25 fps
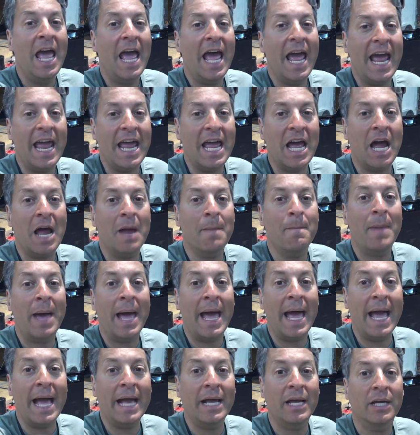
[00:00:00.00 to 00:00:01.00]

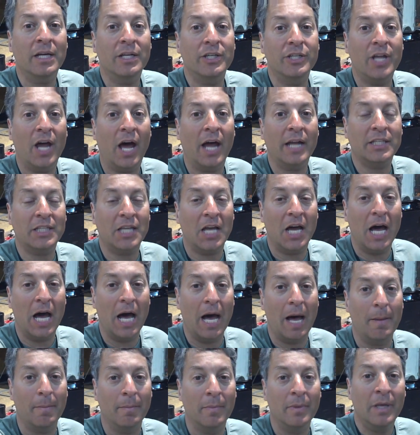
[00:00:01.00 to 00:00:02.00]

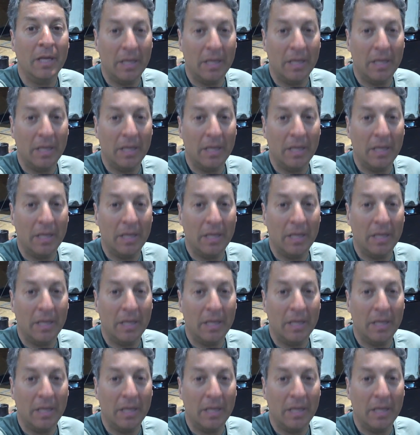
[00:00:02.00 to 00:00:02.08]
AIMag.com.